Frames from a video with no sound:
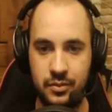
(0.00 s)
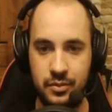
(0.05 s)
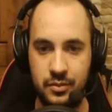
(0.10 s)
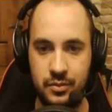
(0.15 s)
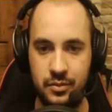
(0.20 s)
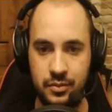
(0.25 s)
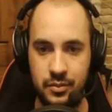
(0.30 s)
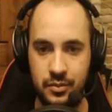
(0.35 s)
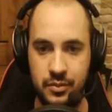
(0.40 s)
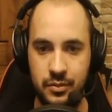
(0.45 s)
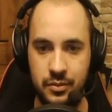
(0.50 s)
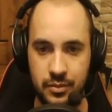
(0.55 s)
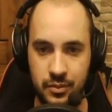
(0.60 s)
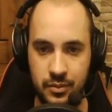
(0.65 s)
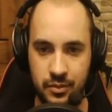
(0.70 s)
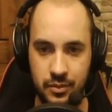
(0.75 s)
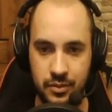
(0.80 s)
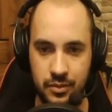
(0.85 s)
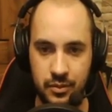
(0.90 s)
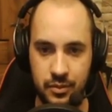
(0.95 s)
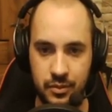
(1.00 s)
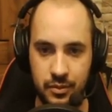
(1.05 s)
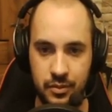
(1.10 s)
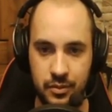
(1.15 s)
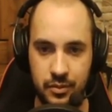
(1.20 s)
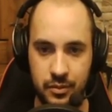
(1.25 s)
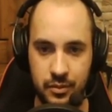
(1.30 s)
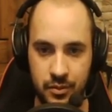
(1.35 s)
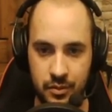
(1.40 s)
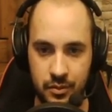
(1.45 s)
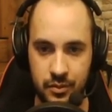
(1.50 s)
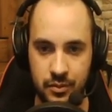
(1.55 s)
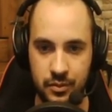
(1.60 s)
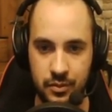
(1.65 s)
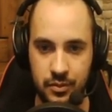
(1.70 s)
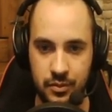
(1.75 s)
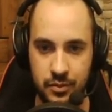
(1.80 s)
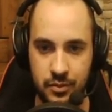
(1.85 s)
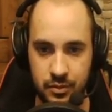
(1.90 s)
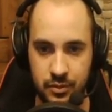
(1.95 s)

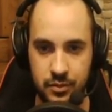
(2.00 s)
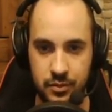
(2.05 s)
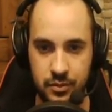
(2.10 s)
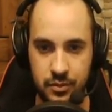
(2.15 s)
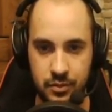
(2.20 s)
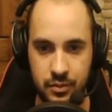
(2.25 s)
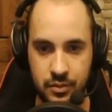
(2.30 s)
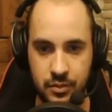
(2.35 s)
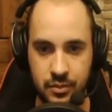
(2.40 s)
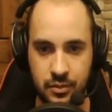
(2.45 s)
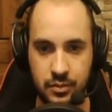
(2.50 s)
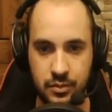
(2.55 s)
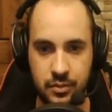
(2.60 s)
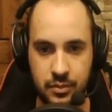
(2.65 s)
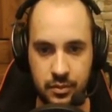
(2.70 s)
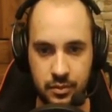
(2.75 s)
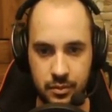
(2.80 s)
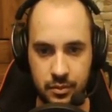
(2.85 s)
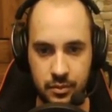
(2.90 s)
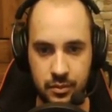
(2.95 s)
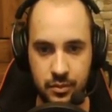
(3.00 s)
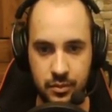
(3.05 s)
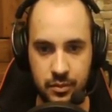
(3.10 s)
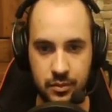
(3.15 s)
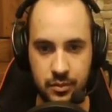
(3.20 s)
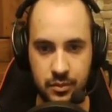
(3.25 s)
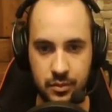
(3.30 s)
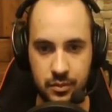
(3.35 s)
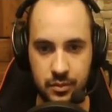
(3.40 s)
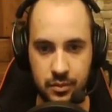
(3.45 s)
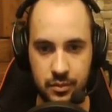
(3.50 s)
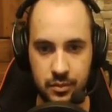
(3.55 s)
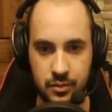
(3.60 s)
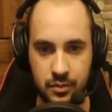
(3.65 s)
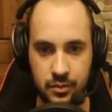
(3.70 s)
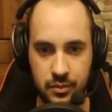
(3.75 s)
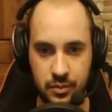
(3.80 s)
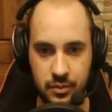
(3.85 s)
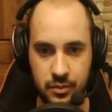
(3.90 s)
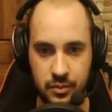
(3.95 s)

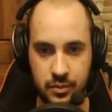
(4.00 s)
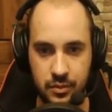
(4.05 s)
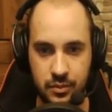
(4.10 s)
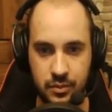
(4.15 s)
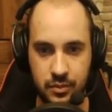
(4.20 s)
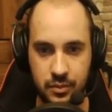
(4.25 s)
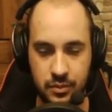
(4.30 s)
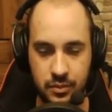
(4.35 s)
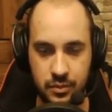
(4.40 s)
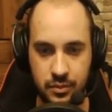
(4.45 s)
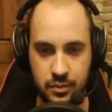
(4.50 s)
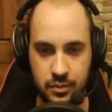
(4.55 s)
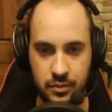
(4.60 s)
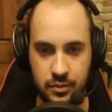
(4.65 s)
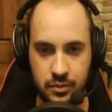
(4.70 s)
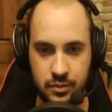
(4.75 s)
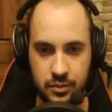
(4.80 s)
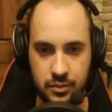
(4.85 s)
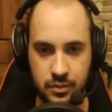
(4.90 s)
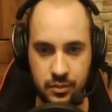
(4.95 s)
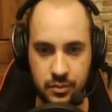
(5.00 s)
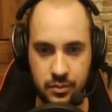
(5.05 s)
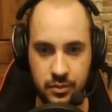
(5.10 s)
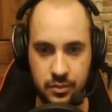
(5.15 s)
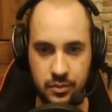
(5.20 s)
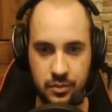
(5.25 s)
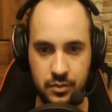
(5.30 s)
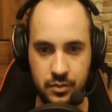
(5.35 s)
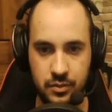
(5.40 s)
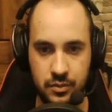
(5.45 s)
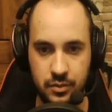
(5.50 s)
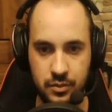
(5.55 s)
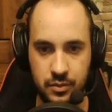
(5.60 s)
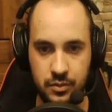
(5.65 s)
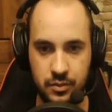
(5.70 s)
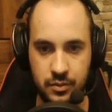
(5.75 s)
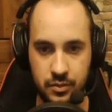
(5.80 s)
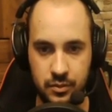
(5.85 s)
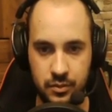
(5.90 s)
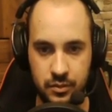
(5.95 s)

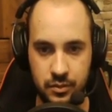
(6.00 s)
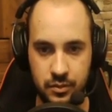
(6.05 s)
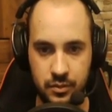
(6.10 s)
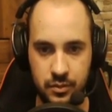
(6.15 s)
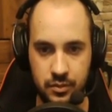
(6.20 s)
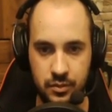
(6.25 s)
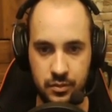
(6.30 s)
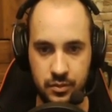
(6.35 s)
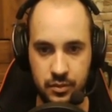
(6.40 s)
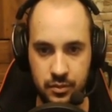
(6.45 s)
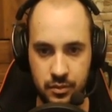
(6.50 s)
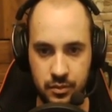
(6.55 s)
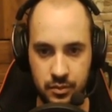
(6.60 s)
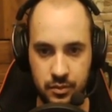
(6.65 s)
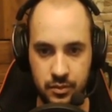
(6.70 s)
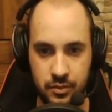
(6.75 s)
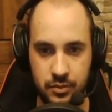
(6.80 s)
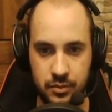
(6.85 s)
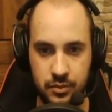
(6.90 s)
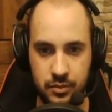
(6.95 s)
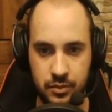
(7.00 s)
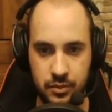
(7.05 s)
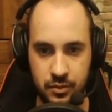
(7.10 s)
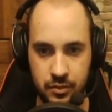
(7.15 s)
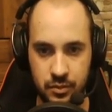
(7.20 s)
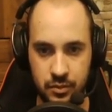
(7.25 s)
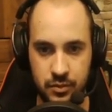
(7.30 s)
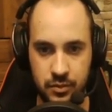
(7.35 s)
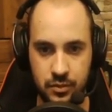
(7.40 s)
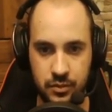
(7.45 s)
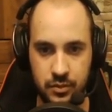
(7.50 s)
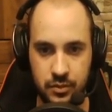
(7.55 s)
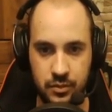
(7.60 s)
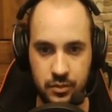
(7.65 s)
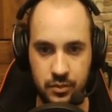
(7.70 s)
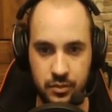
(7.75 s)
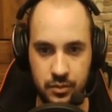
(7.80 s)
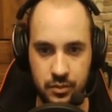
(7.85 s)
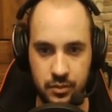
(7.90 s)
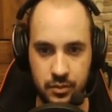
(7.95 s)
This person isn't speaking.